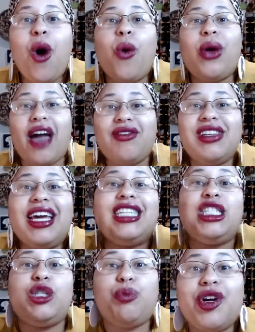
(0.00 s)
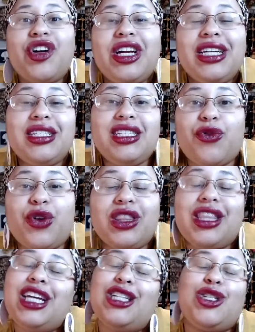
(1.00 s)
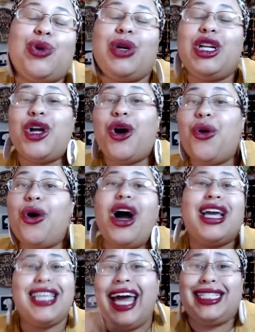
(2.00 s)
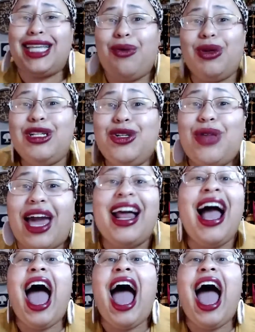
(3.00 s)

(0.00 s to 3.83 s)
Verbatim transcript: we have to experience different things so we know, yes, I want to do that.